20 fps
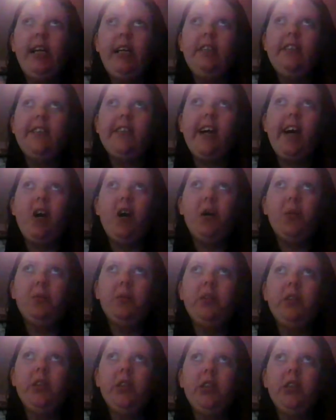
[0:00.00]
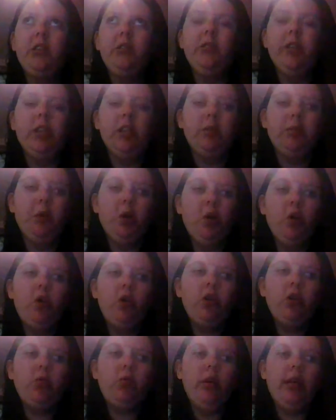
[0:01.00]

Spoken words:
You get options for sports,